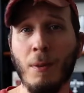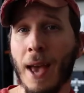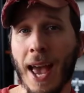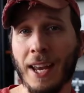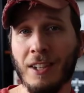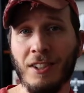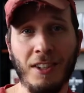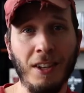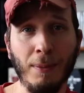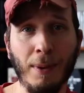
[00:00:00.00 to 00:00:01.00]
repackage the
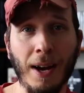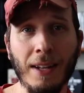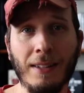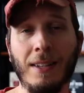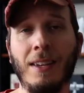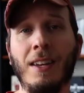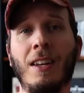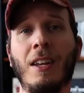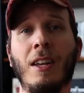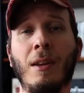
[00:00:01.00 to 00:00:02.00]
Killbots
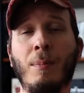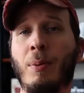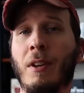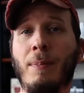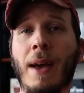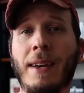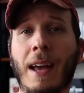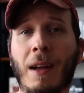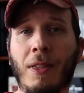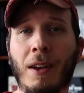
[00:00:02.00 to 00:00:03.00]
and put it back
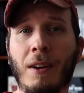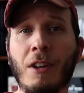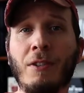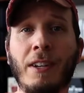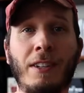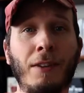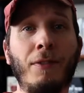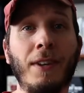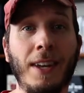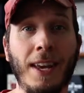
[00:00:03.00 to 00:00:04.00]
out there under a
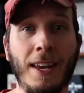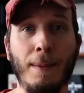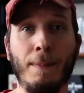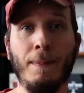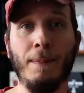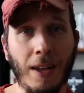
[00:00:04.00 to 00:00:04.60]
different name.